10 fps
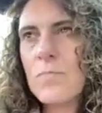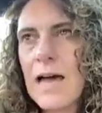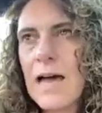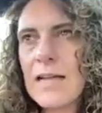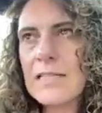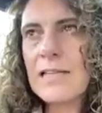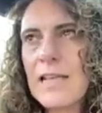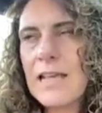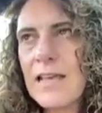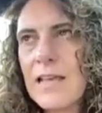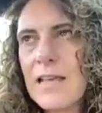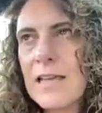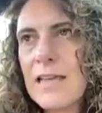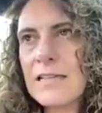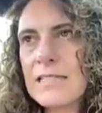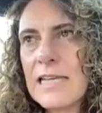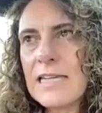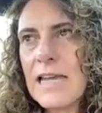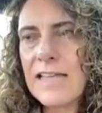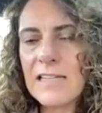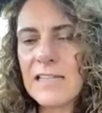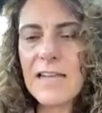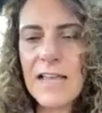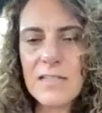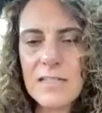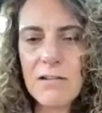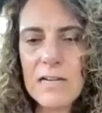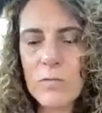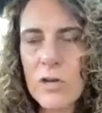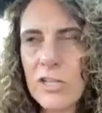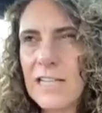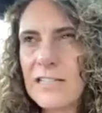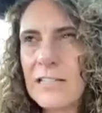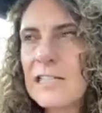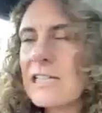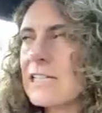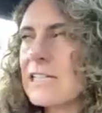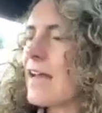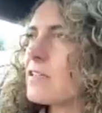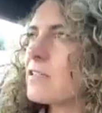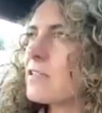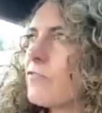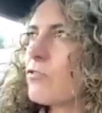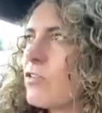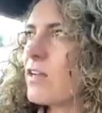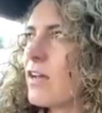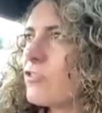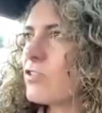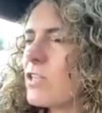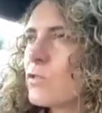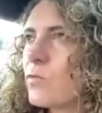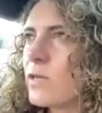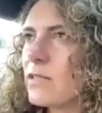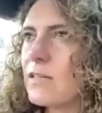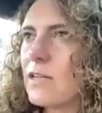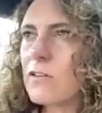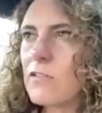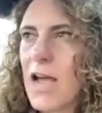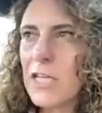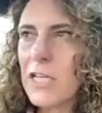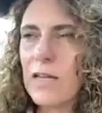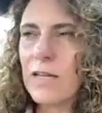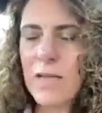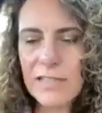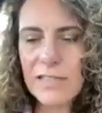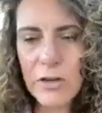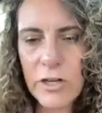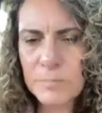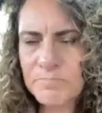but it hasn't necessarily worked. I did an analysis of 3 countries, Sweden, Nicaragua, and Mexico.